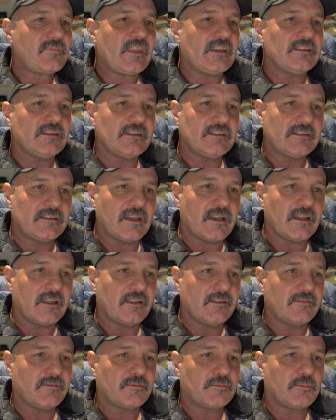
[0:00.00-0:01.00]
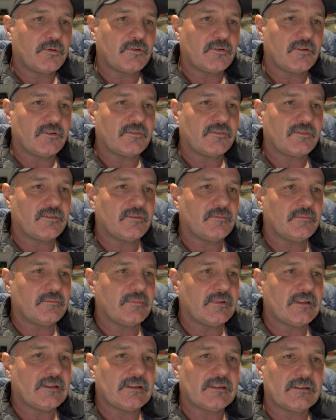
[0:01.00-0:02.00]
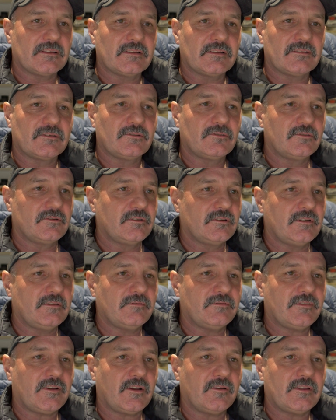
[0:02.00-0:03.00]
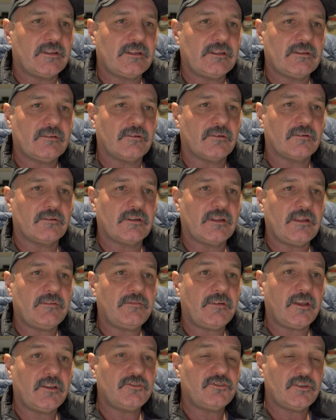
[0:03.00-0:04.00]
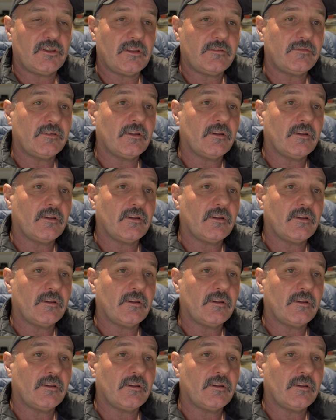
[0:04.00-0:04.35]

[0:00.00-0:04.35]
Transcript: Yeah, Dave, putting on some good info here on FHF.